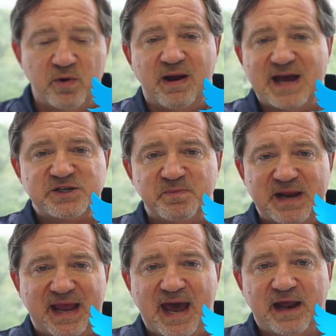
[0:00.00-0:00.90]
There hasn't been
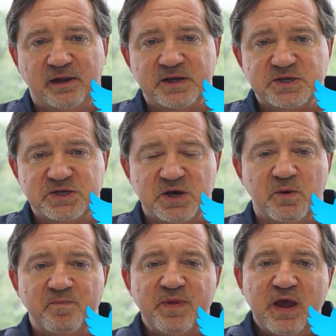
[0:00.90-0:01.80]
a catalyst.
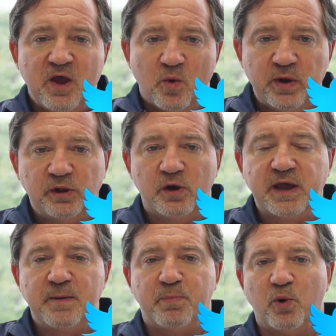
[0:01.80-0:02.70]
So we look
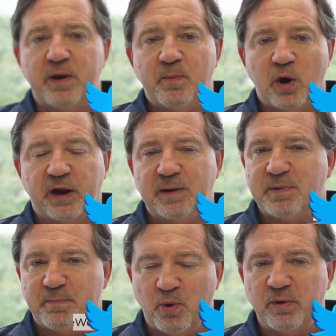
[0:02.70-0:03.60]
at a boring market,
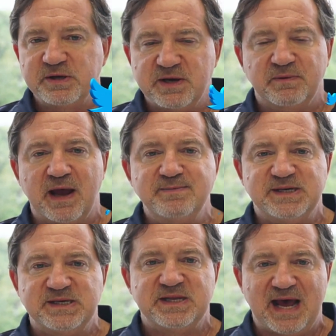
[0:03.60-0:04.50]
but boring sometimes
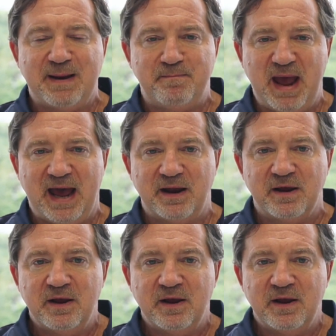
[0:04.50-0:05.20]
isn't that bad.